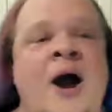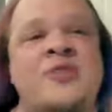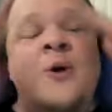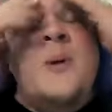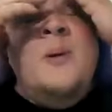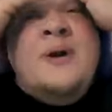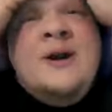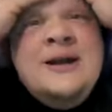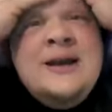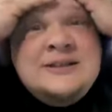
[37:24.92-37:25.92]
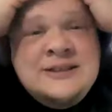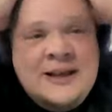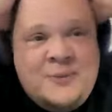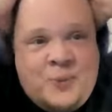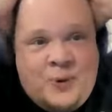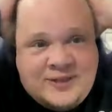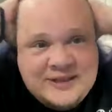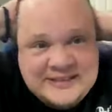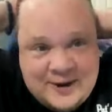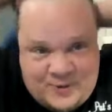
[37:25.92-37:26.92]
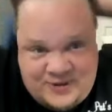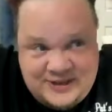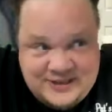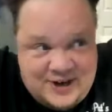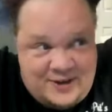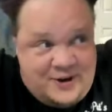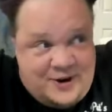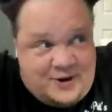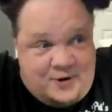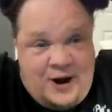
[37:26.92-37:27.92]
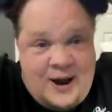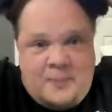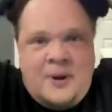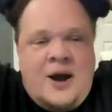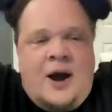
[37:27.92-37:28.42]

I thought we were gonna get to like work these out with each other. Crap.